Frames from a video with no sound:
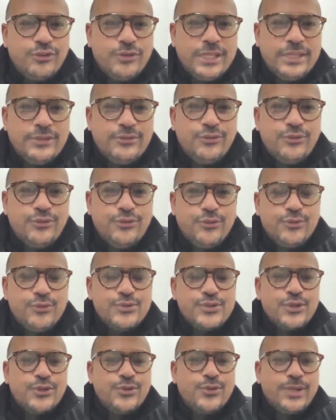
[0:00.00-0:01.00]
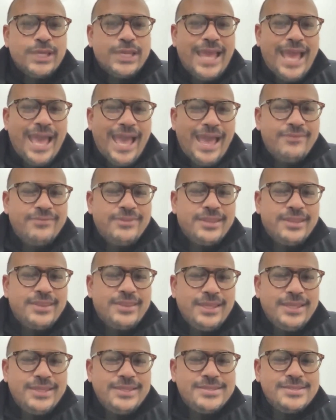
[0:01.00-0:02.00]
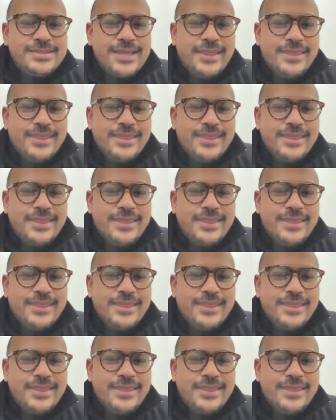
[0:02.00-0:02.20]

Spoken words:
you need to do so you can have the things